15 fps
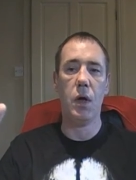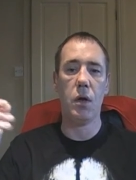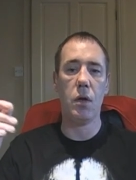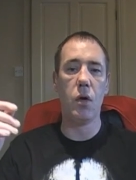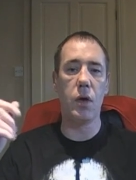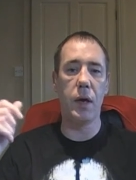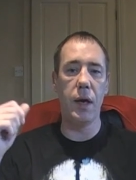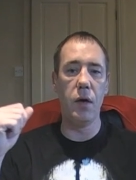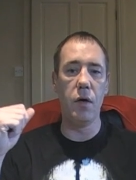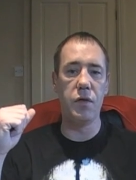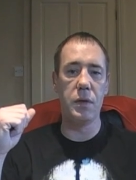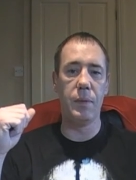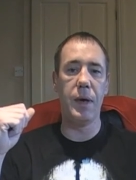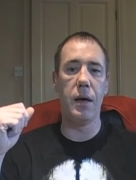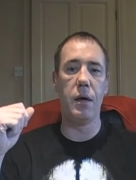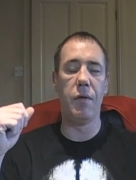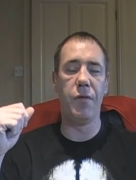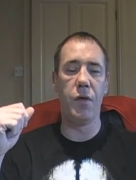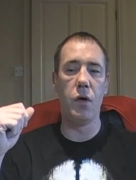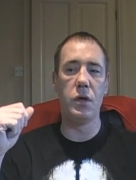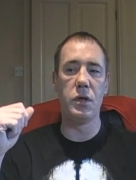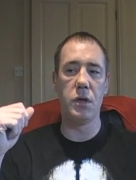lucky enough to be able to
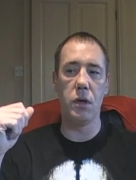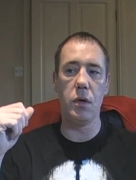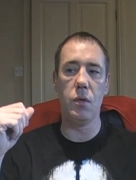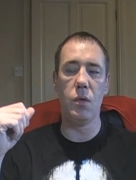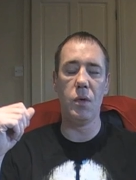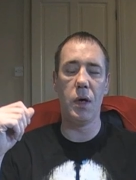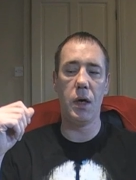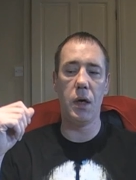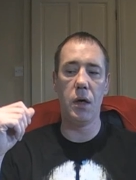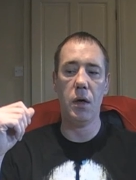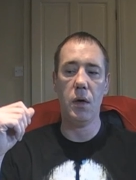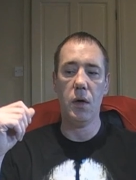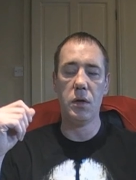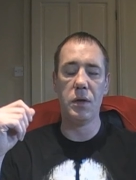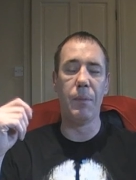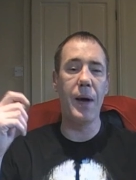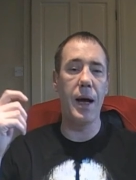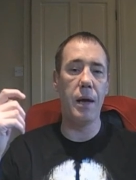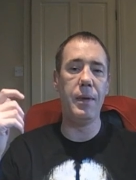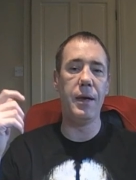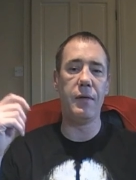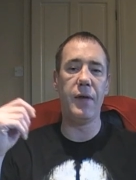afford to uh, to
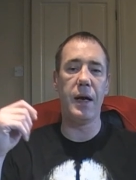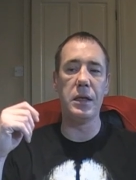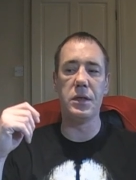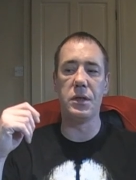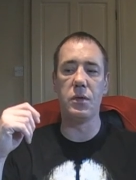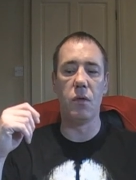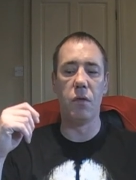buy them in advance.